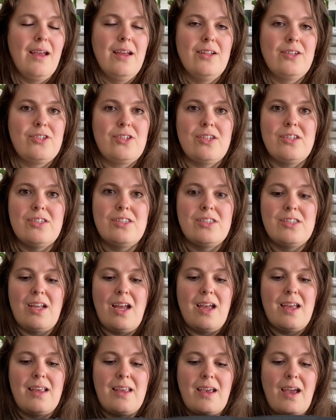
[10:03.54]
just
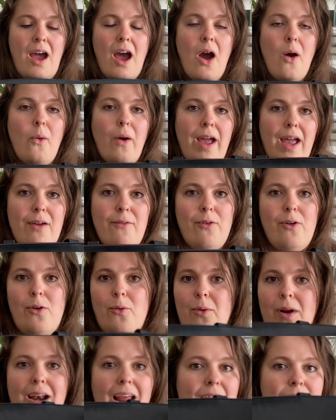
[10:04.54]
like however,
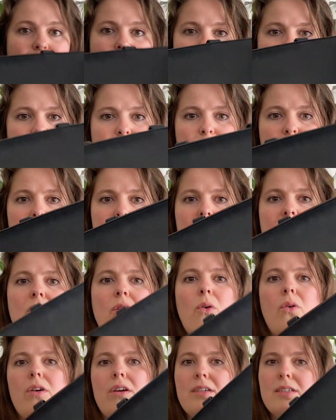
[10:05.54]
whatever suits
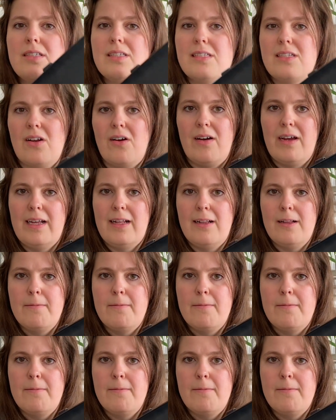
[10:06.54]
your style.